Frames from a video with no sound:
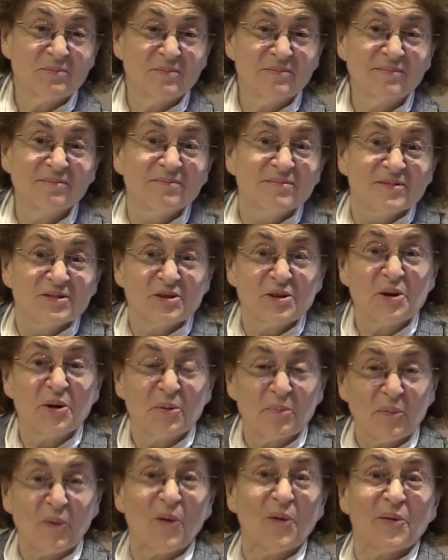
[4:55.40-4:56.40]
to hear
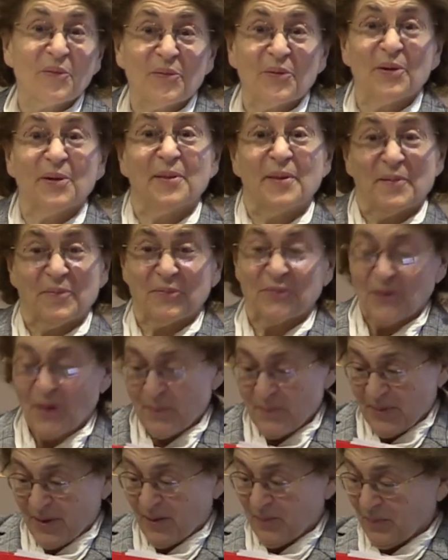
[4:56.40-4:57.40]
more from
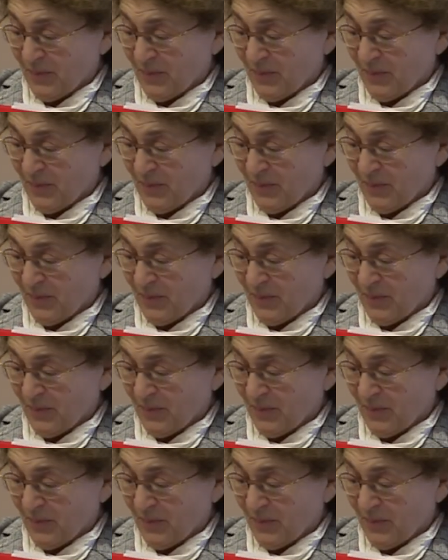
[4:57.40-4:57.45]
them.